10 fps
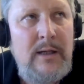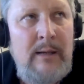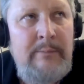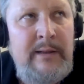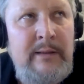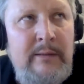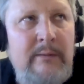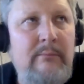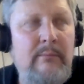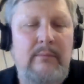I mean,
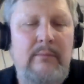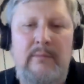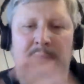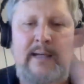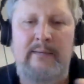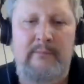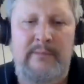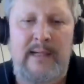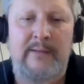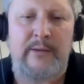now,
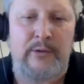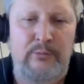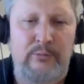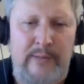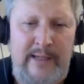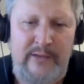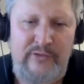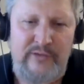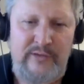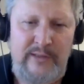now that you
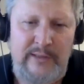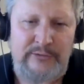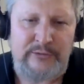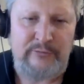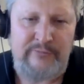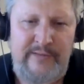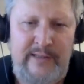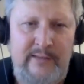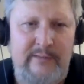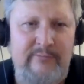raise the issue,
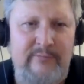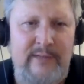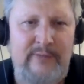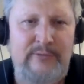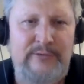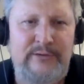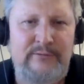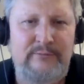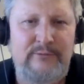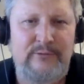Faith, of nitrogen
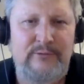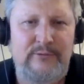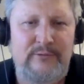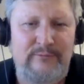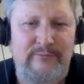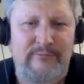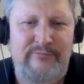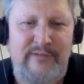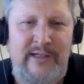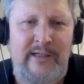
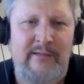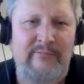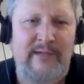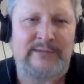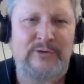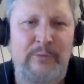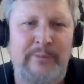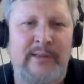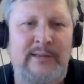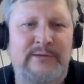fifteen, of
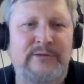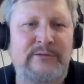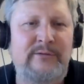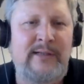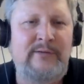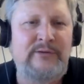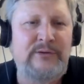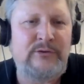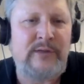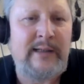isotopic nitrogen,
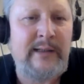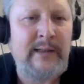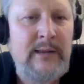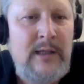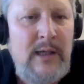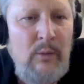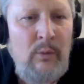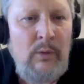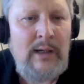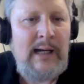nitrogen tracking,
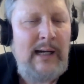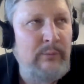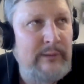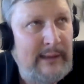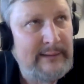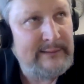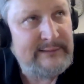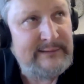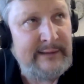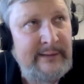what I would like to
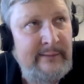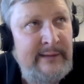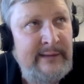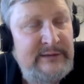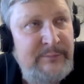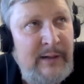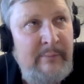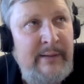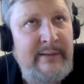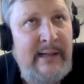see, the
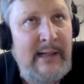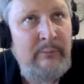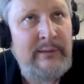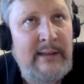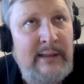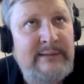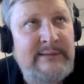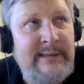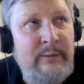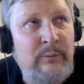experiment that I would like to
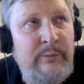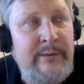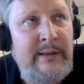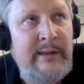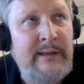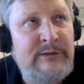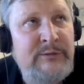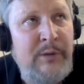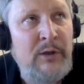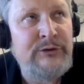see, would be
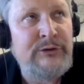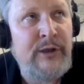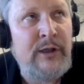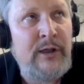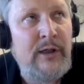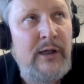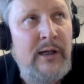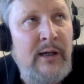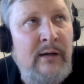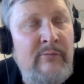exposure
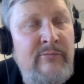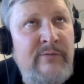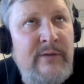of